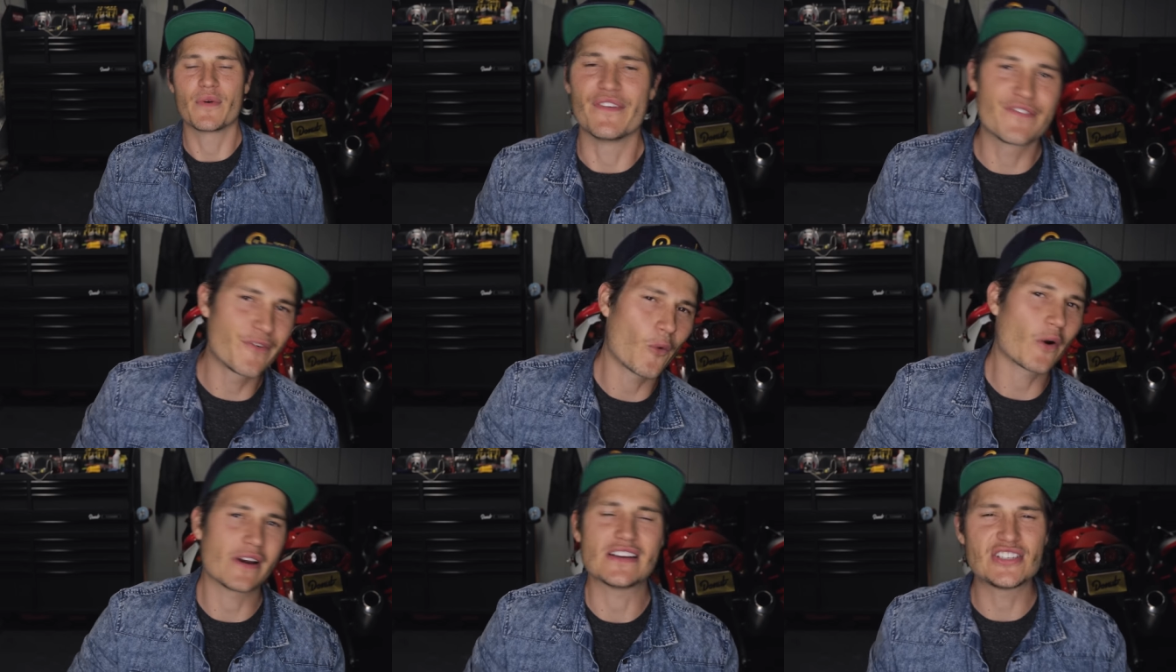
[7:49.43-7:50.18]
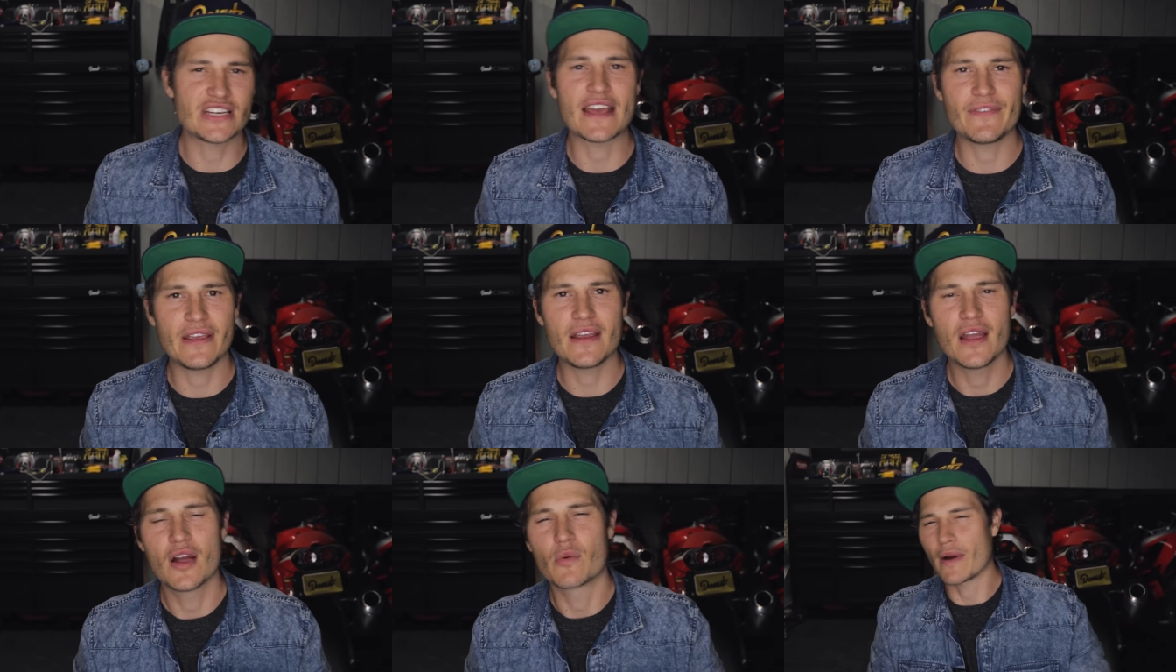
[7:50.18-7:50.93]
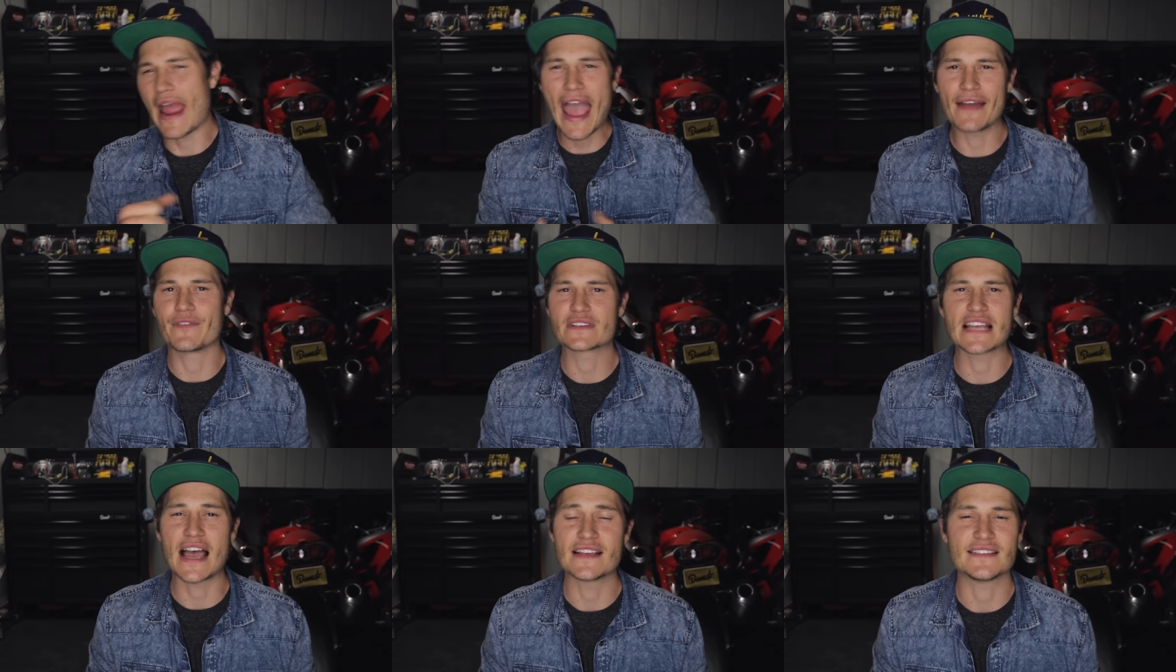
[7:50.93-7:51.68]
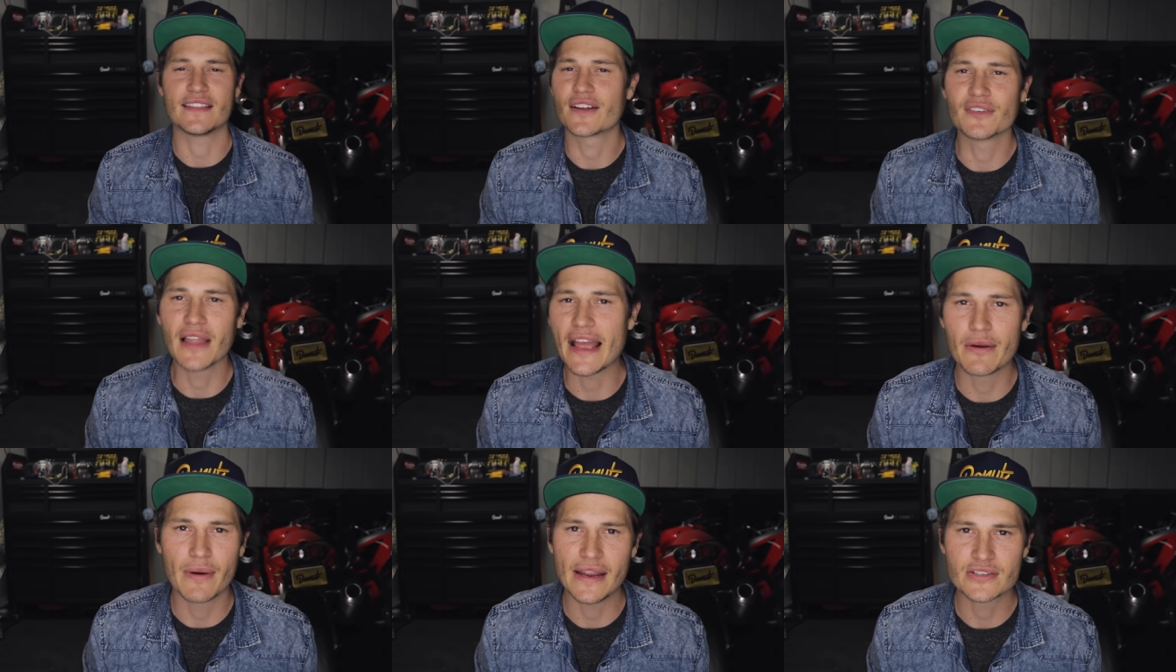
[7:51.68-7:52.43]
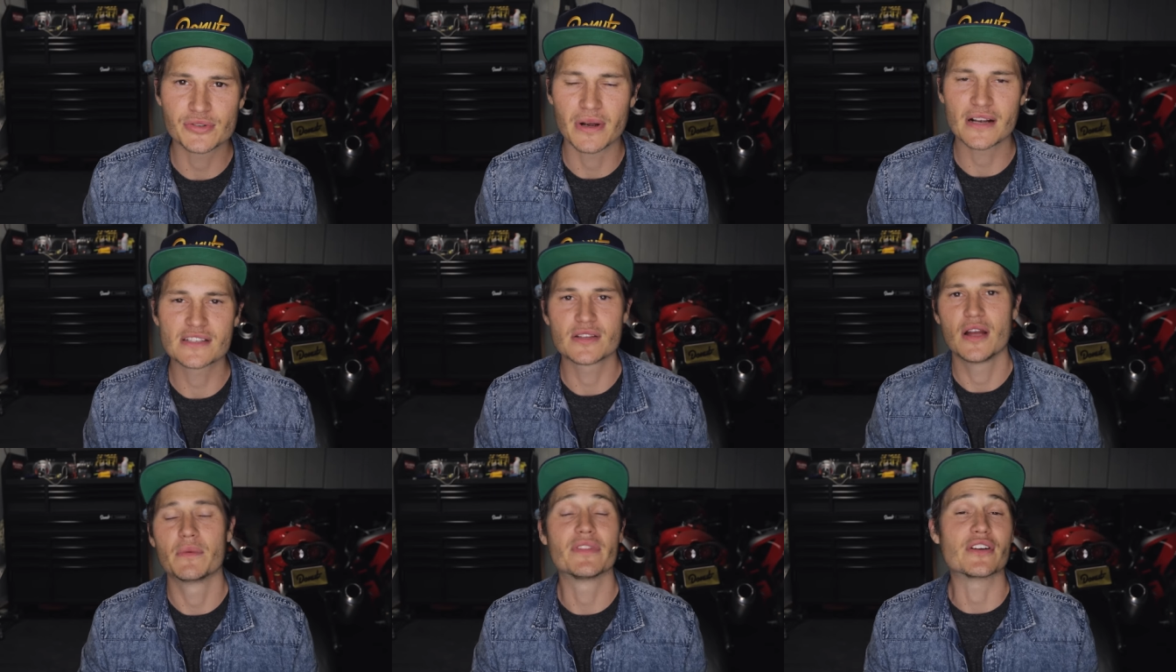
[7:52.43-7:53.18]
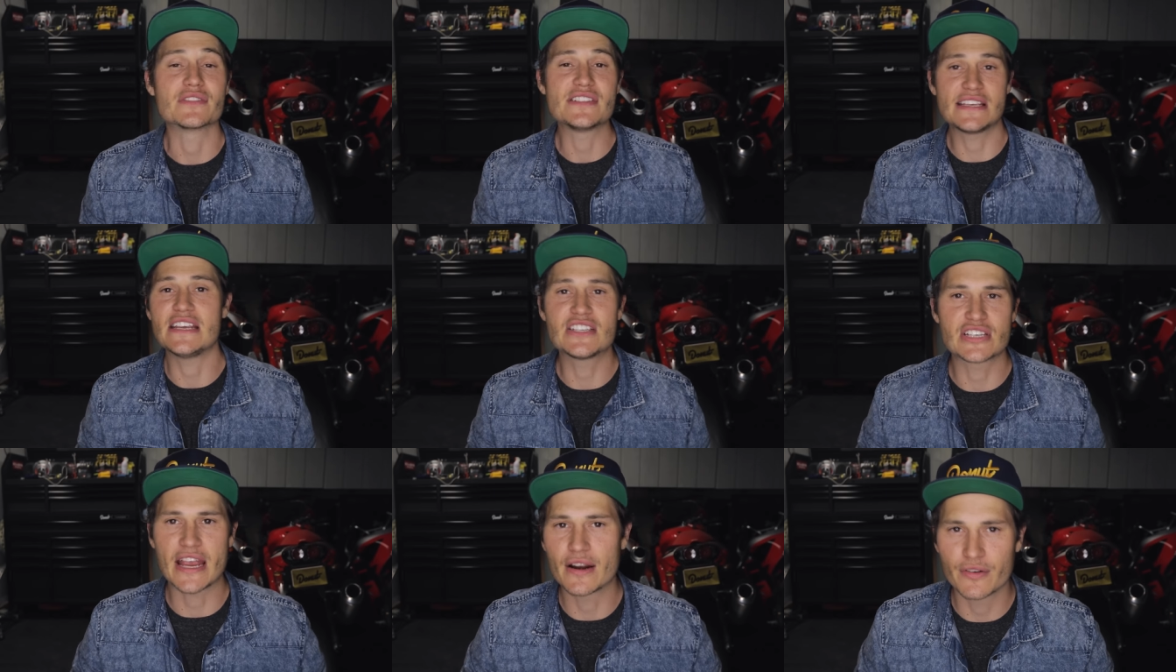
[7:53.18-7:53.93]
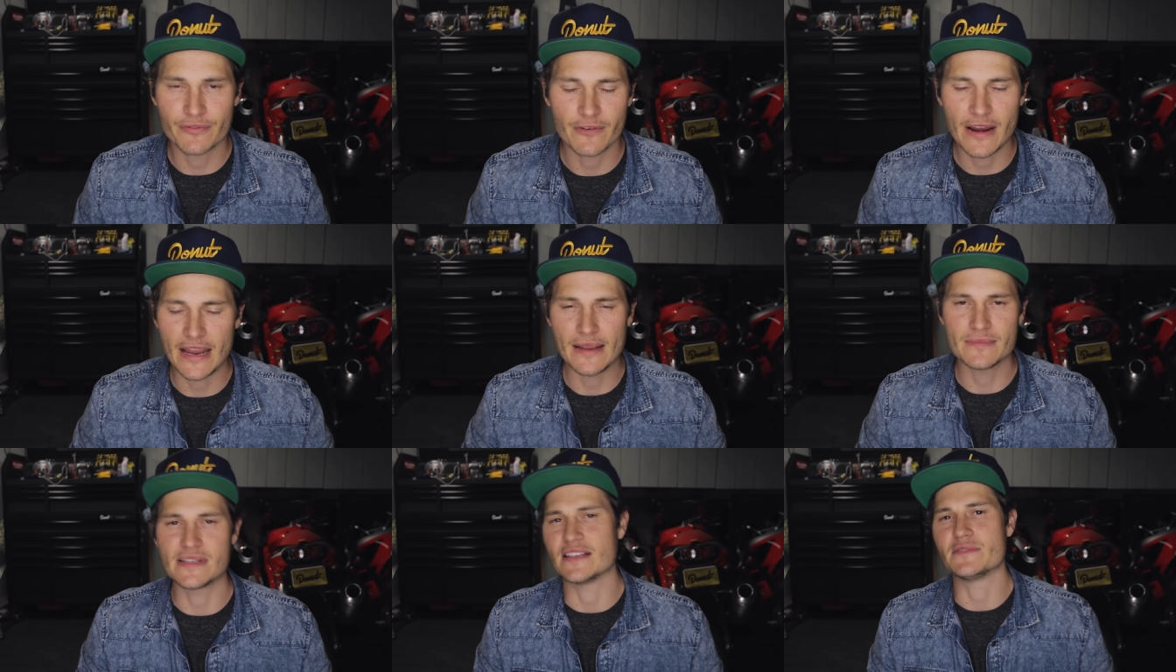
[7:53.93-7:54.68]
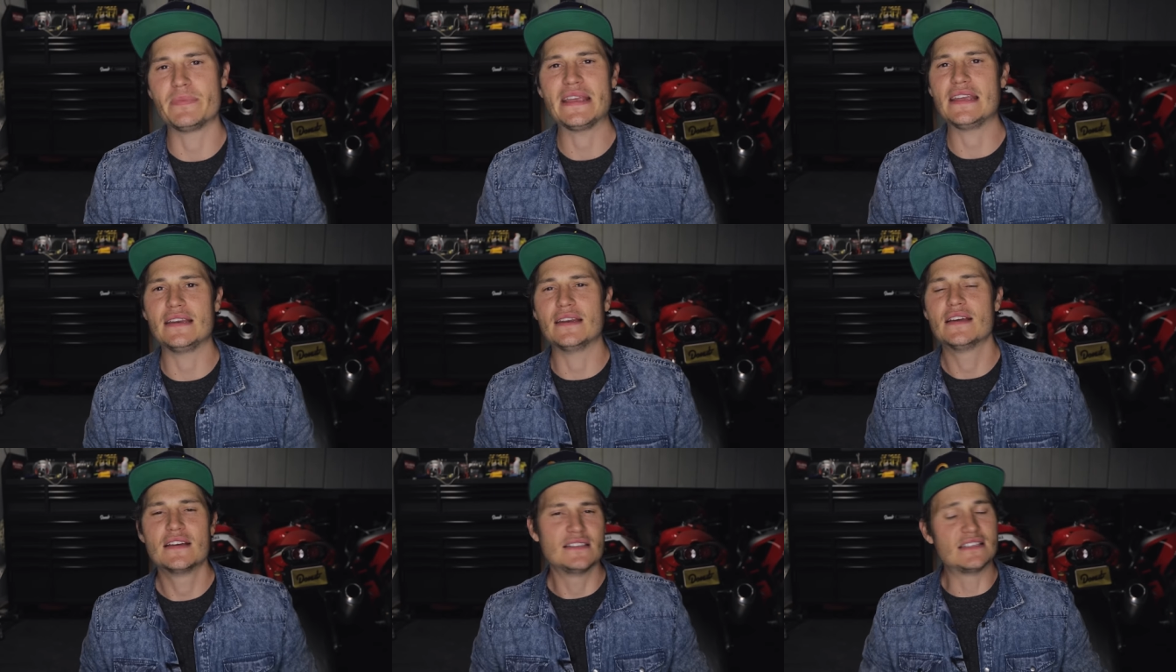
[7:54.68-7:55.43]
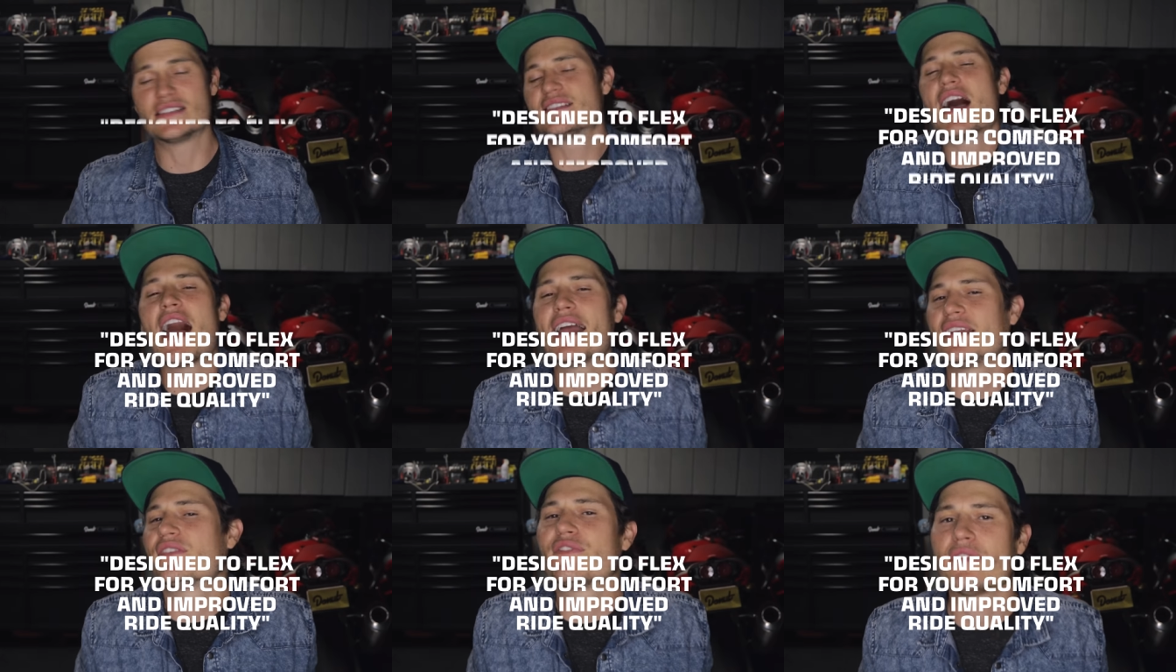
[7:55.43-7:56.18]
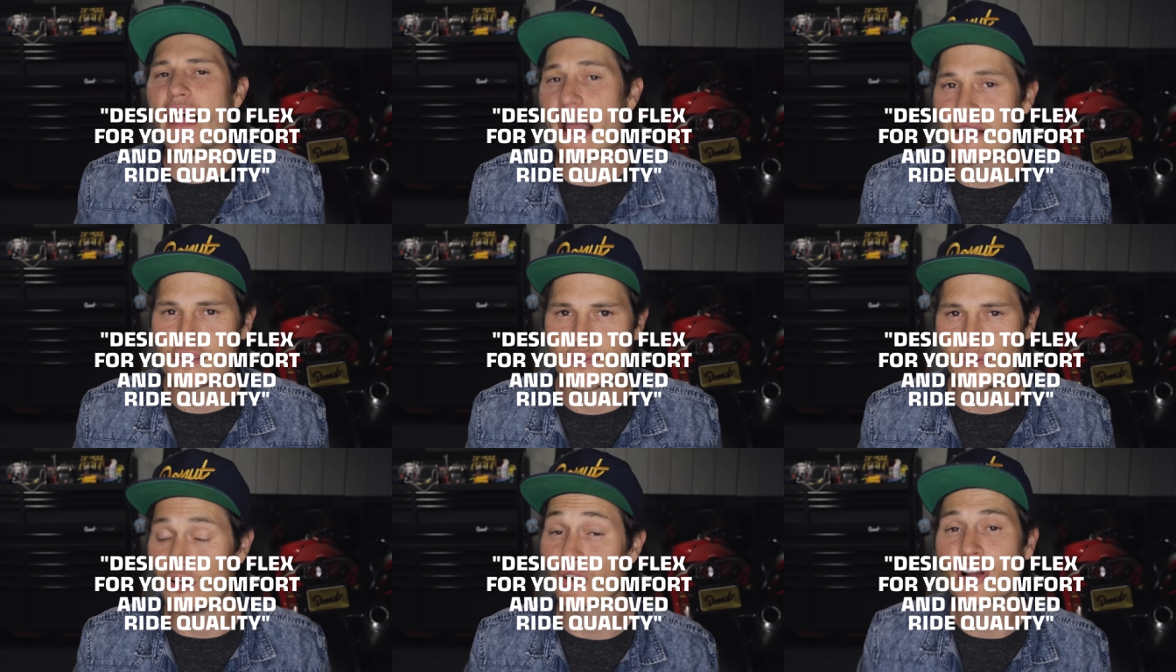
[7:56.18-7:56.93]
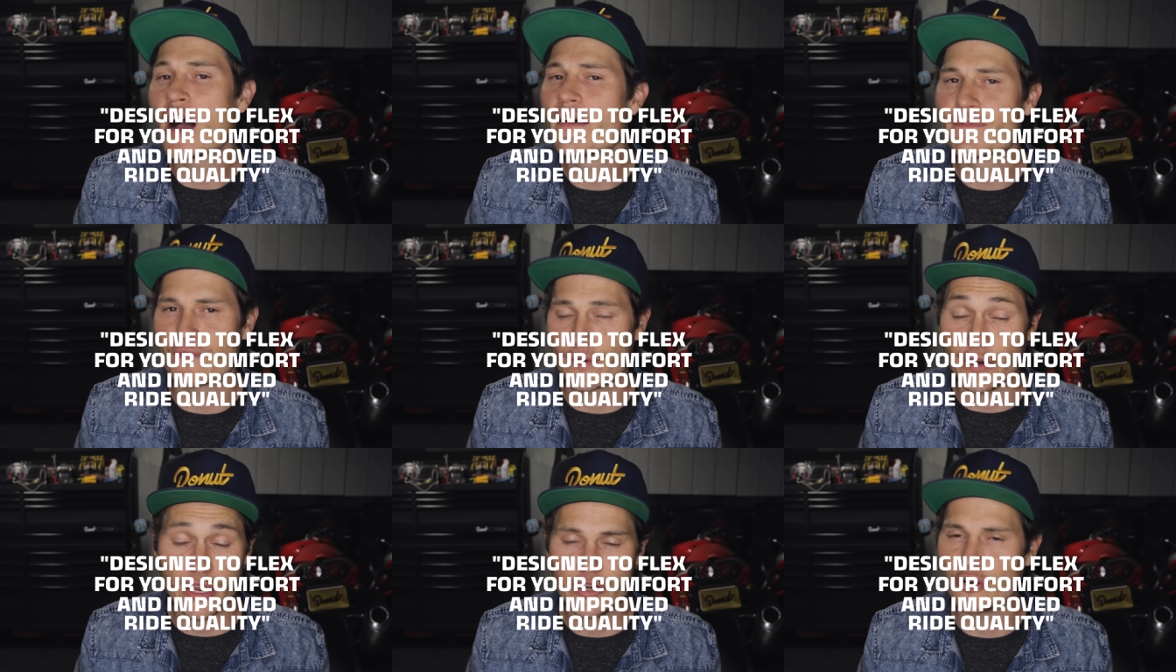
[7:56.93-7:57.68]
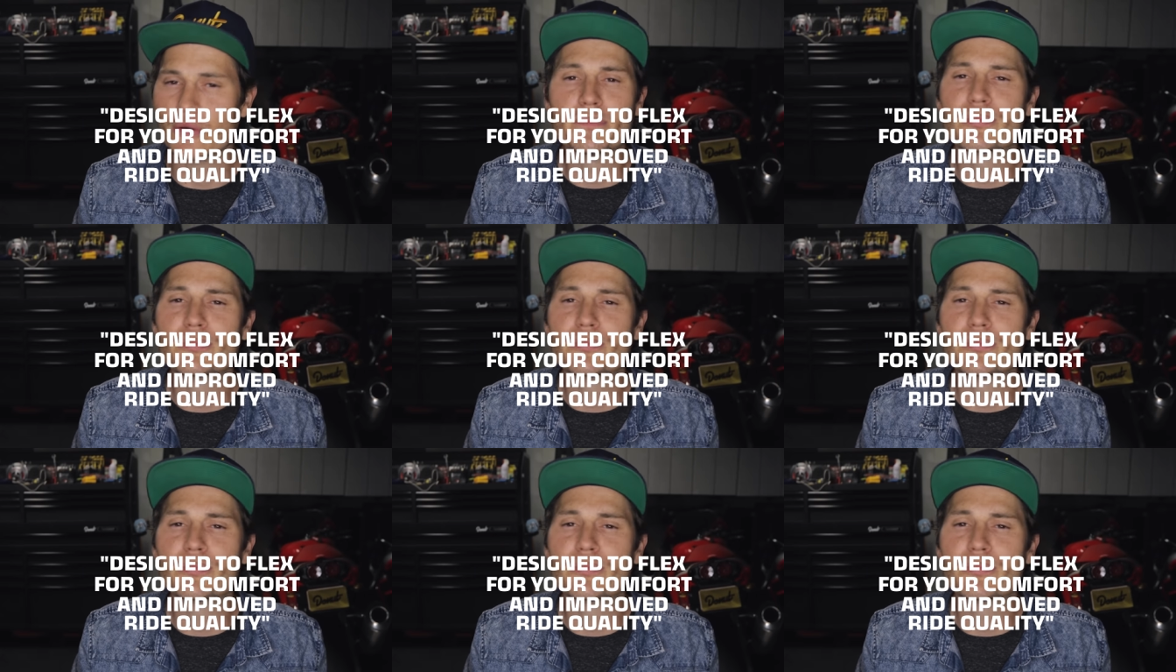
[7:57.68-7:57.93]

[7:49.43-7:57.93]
when Ford and Chevy were advertising their lightweight trucks with their C-channel frames as being designed to flex for your comfort and your